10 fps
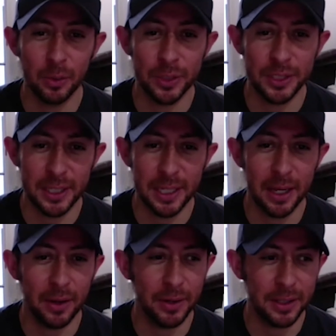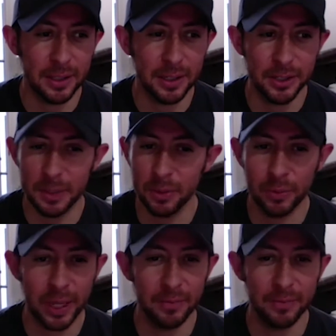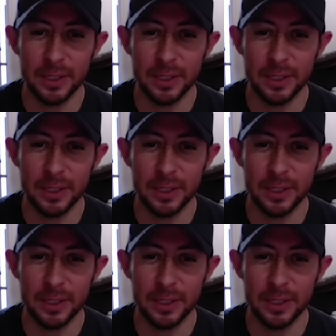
we sit down at the dinner table and we have